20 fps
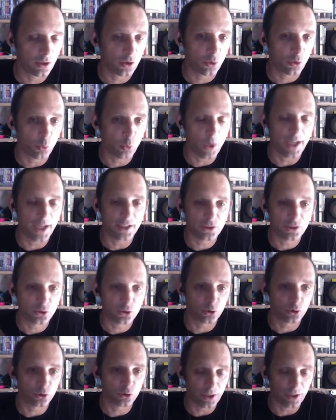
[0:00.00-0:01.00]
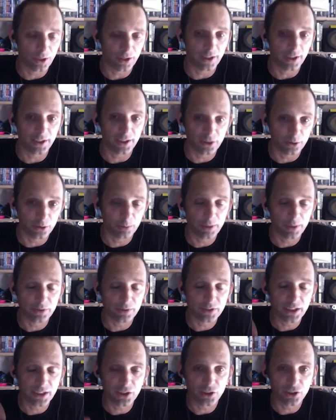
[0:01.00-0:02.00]
the way it's taught where I do a bit
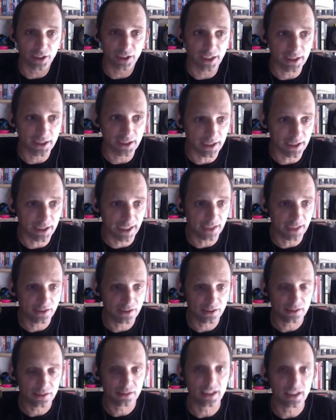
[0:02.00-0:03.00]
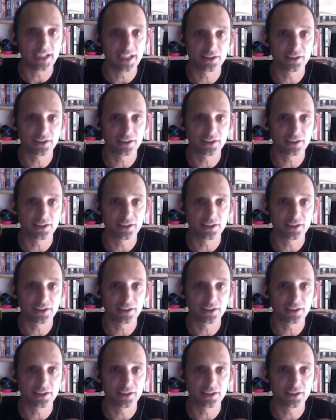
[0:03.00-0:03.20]
of teaching is it's